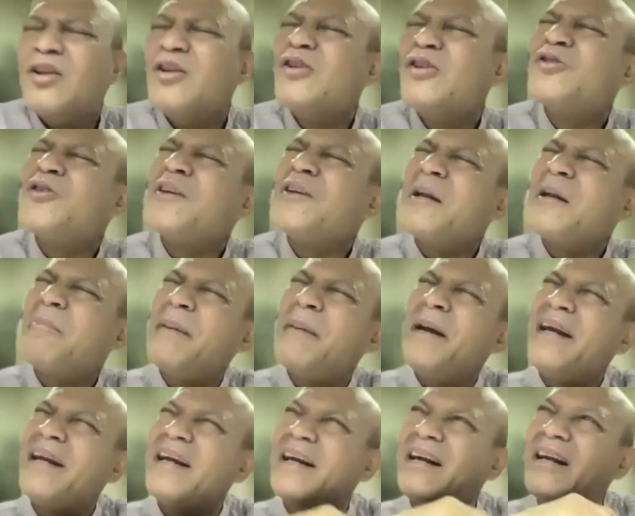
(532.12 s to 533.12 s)
So
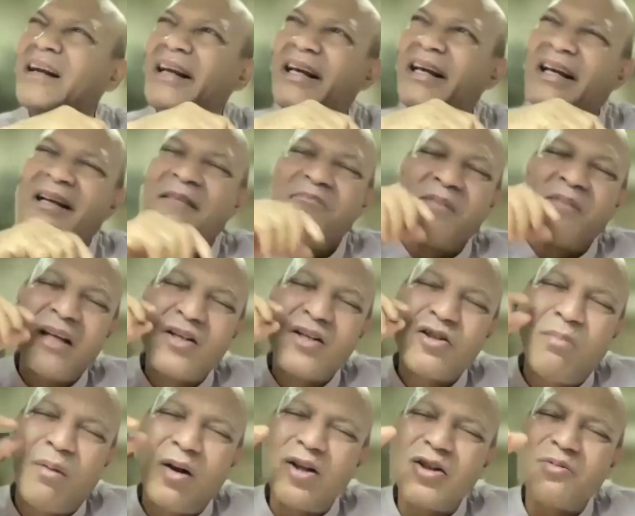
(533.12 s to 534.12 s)
repeatedly,
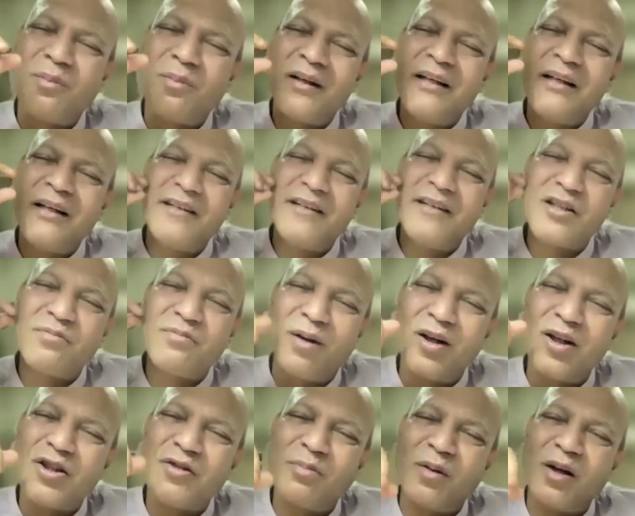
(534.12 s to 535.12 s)
small events,
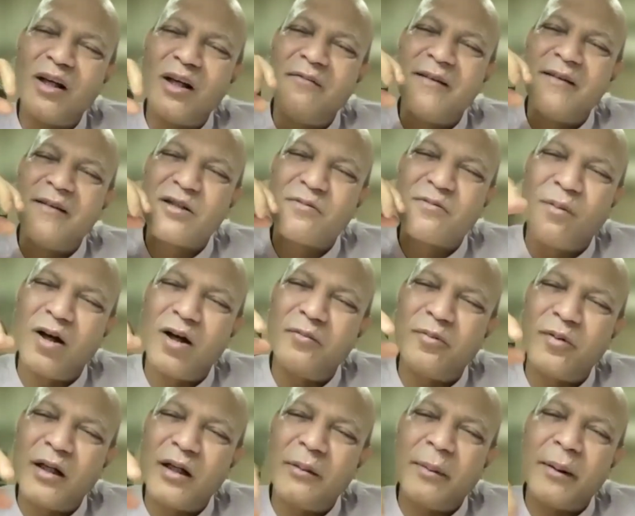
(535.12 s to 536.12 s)

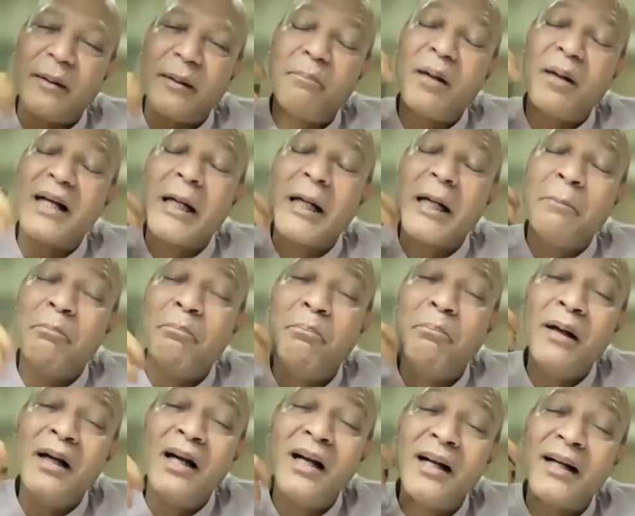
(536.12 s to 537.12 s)
but it
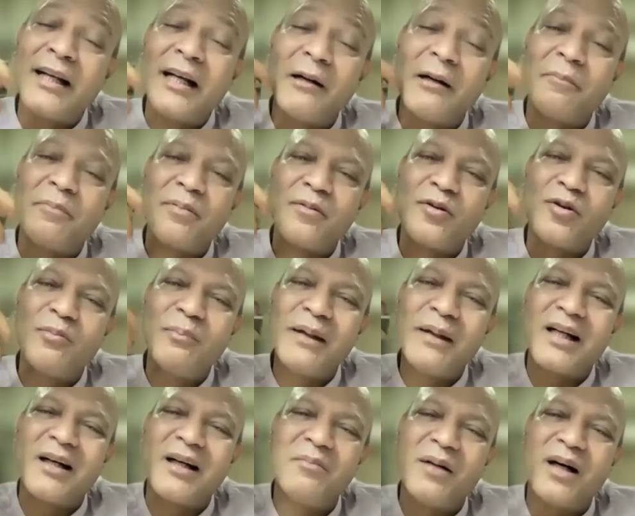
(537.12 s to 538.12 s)
built up to
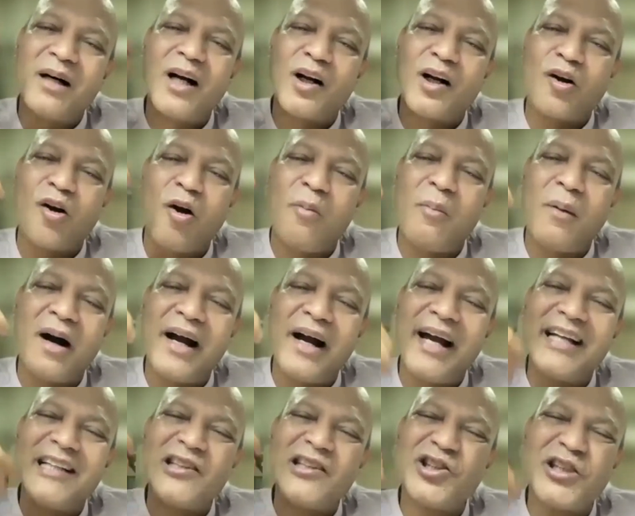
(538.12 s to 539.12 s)
become a trauma
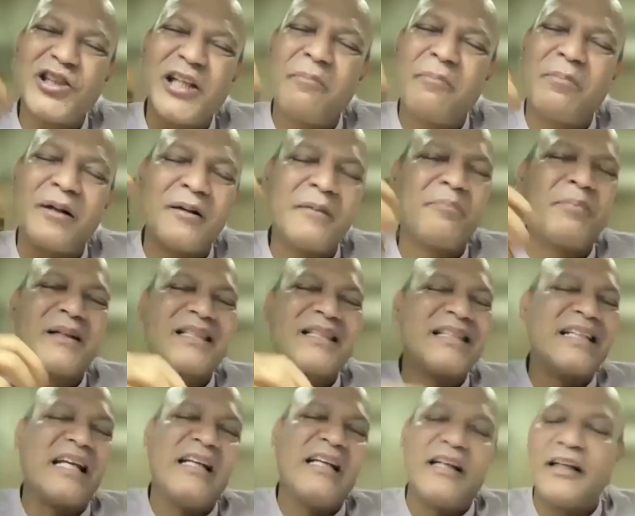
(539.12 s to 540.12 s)
and shaped the
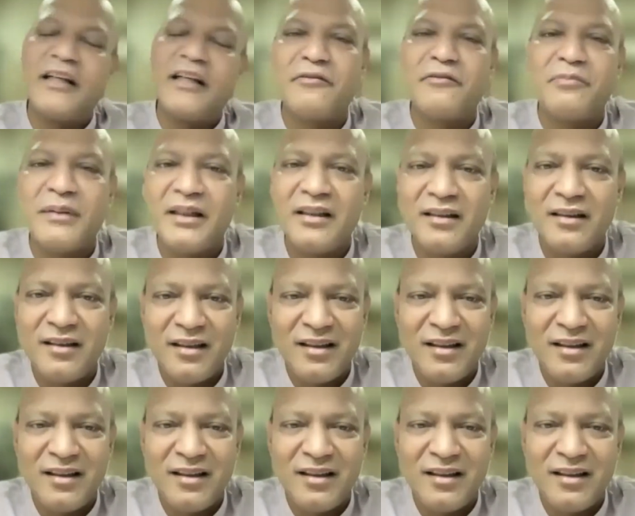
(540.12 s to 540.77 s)
personality of me.